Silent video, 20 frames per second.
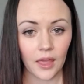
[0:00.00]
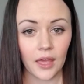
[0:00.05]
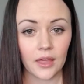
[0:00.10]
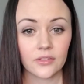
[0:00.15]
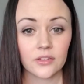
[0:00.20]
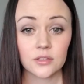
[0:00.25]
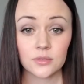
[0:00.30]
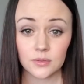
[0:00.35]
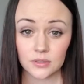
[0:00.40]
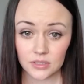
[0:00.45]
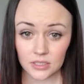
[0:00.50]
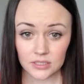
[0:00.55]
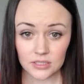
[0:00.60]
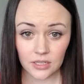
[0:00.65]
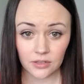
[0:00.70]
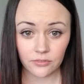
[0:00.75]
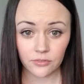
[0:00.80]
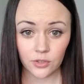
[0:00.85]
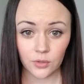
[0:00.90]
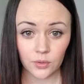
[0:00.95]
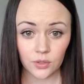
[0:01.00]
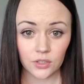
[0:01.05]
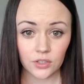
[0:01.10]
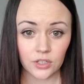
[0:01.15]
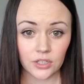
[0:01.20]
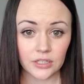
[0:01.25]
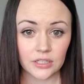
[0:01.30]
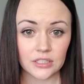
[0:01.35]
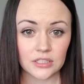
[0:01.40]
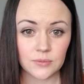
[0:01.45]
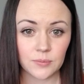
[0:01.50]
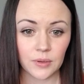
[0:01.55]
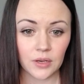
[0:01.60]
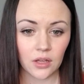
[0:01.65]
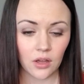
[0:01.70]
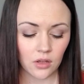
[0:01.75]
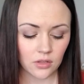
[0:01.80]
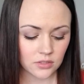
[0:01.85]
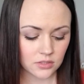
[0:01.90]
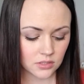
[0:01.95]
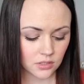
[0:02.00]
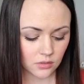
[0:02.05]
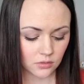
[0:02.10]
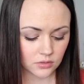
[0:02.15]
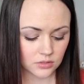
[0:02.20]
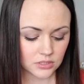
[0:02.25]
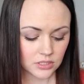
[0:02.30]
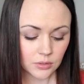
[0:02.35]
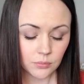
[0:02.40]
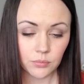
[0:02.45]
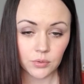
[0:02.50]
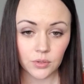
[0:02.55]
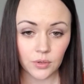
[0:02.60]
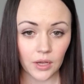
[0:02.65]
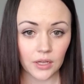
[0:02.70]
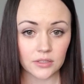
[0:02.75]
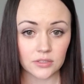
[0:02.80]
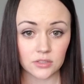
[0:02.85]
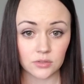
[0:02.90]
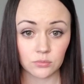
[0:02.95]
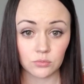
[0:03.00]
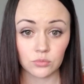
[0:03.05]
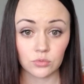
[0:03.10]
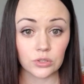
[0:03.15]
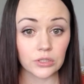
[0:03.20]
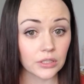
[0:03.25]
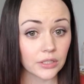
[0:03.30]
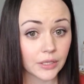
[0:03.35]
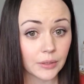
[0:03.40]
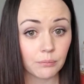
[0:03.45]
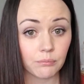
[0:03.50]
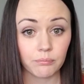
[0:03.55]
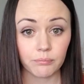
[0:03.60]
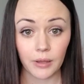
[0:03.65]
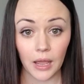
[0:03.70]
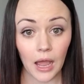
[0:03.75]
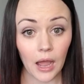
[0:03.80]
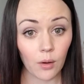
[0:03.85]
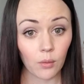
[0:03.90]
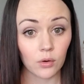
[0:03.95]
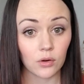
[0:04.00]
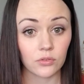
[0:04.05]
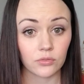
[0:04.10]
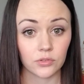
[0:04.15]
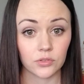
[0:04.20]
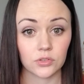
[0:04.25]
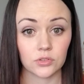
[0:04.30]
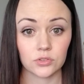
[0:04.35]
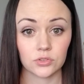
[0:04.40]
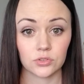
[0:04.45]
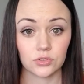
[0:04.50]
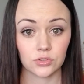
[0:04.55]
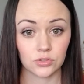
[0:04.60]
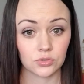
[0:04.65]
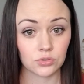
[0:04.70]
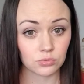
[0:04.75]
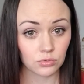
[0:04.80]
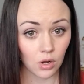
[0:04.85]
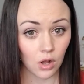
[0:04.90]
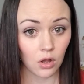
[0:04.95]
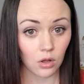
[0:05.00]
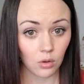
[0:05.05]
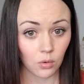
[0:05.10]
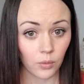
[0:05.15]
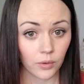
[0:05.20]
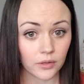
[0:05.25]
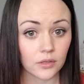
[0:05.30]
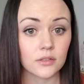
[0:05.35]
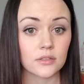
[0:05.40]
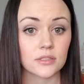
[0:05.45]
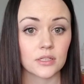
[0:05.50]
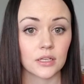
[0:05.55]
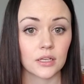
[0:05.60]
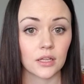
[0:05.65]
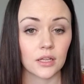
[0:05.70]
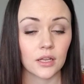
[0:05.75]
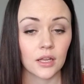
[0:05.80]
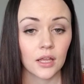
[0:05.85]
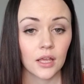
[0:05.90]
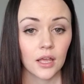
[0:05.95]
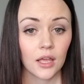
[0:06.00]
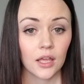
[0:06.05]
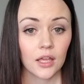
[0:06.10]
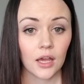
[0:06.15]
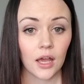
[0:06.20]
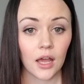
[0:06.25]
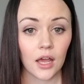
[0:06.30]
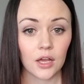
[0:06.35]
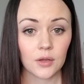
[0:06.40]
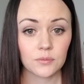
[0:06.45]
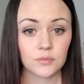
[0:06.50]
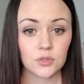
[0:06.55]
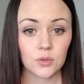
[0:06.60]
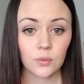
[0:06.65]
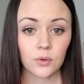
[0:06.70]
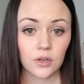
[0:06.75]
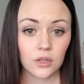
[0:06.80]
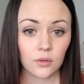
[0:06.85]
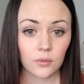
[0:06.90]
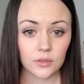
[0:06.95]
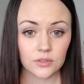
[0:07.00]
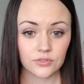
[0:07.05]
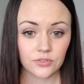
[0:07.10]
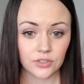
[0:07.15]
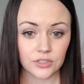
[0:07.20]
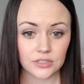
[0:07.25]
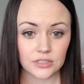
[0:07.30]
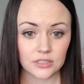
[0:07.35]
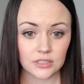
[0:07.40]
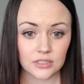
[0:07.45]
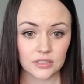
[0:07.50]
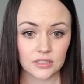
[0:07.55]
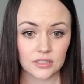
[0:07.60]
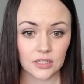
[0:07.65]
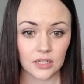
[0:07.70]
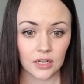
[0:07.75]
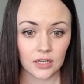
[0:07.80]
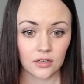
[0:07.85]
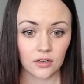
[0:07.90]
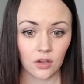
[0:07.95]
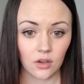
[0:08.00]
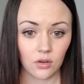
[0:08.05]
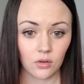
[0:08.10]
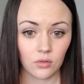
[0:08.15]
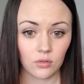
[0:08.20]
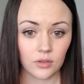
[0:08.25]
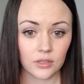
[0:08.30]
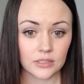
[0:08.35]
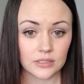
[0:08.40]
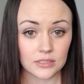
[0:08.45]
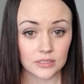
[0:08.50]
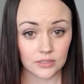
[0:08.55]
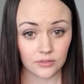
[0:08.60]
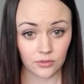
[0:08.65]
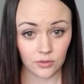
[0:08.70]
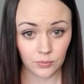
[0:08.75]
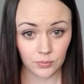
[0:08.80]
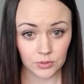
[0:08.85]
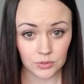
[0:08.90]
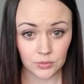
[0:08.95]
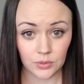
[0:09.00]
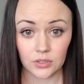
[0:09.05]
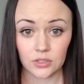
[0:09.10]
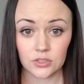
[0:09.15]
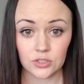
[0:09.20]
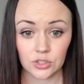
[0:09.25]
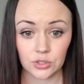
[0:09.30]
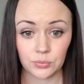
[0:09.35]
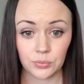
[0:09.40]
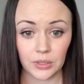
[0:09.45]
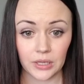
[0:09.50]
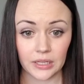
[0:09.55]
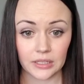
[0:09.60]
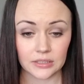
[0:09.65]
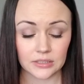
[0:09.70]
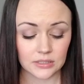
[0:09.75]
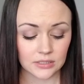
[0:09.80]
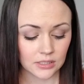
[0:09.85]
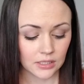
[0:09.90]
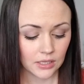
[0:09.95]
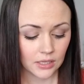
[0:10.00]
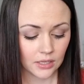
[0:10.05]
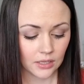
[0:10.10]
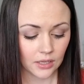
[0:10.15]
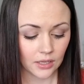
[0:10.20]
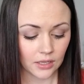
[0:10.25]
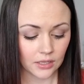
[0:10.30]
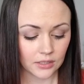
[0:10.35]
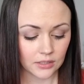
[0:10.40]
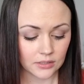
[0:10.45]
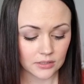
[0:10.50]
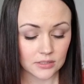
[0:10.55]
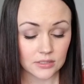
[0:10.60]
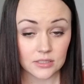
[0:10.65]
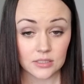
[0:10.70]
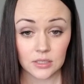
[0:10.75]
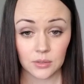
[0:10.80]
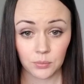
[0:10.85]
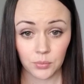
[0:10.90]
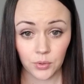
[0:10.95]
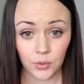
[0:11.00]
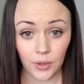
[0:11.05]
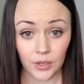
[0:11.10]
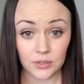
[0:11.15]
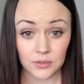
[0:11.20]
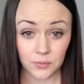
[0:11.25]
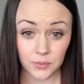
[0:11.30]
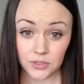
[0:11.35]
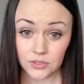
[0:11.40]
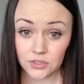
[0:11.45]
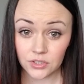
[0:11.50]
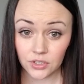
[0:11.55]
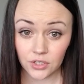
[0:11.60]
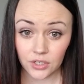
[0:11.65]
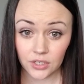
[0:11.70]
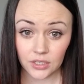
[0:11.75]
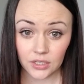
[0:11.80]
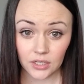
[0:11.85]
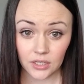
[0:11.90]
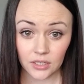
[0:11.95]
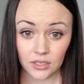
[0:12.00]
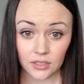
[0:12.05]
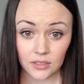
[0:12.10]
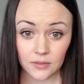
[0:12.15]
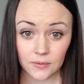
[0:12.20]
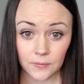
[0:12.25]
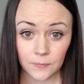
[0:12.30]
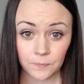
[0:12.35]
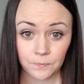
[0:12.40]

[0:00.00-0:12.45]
And this one does have fewer ingredients, but it also, Deep Blue has some really powerful, strong oils in it. So one of the ones, for instance, that I know is different between the 2 blends is Deep Blue has wintergreen in it,